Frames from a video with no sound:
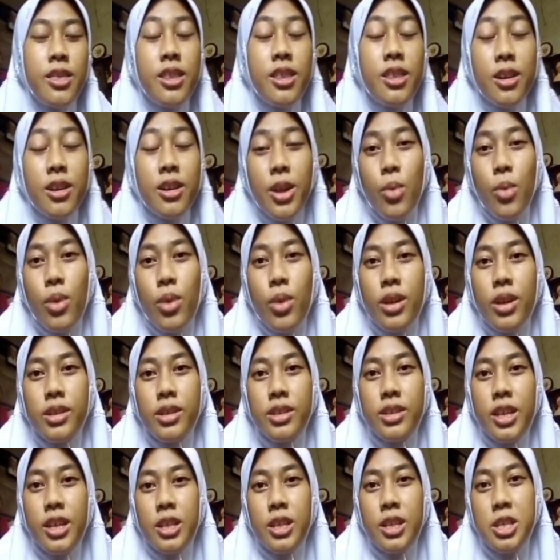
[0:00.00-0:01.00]
the reward
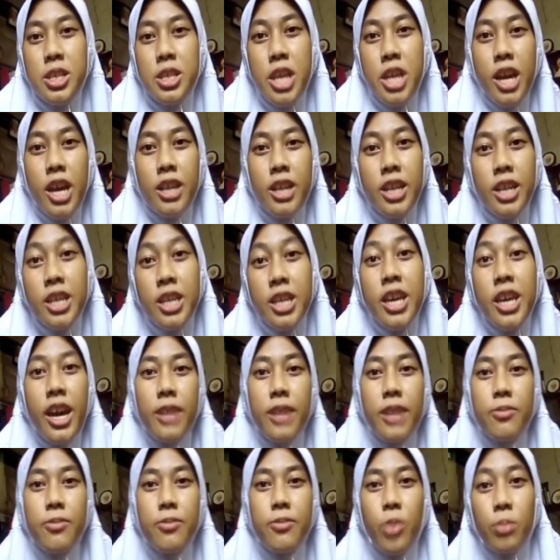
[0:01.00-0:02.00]
that they
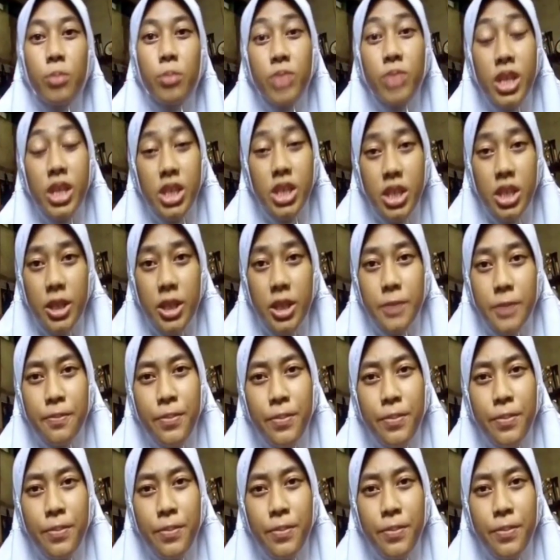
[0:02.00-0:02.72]
get from teacher.